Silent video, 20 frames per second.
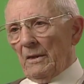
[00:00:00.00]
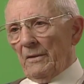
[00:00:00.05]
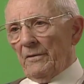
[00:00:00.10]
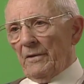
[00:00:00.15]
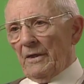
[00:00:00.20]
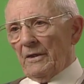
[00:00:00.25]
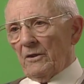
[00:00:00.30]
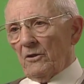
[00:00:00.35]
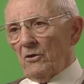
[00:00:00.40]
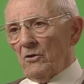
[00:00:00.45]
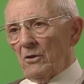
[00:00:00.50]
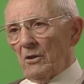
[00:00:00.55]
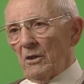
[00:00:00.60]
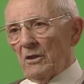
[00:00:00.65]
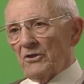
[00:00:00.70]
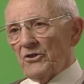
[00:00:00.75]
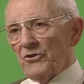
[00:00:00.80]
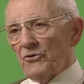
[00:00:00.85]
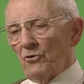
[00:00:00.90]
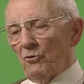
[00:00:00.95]
that
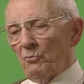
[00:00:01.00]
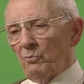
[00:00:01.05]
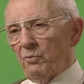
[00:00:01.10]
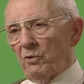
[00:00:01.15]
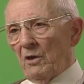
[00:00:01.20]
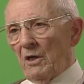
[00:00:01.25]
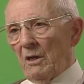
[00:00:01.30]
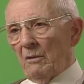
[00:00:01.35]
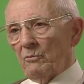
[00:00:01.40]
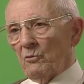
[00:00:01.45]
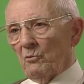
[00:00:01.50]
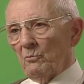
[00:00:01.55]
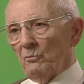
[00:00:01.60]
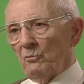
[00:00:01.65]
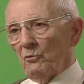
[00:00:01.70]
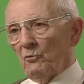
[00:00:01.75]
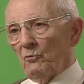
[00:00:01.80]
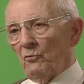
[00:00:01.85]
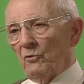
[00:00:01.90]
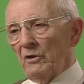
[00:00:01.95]
caused no problem.
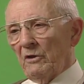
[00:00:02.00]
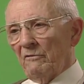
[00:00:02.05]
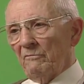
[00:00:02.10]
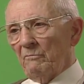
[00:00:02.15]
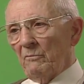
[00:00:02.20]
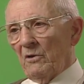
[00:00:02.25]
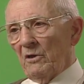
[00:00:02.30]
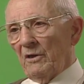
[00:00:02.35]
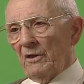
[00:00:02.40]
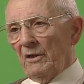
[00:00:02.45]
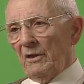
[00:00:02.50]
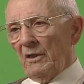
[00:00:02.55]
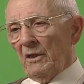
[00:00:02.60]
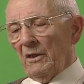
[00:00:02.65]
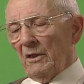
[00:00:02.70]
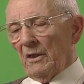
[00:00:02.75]
But one of my